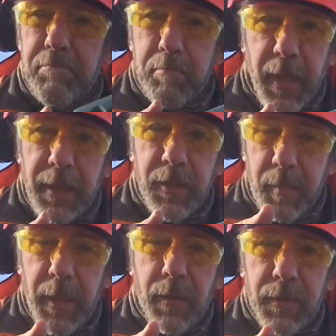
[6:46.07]
pays the
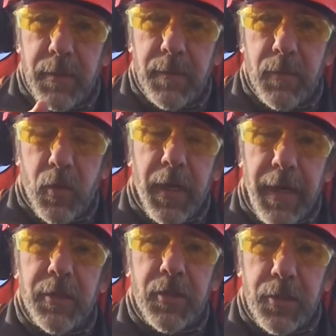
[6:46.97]
bills or
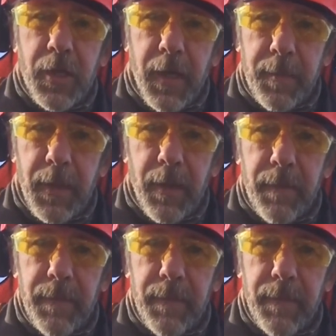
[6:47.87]
gets the job done.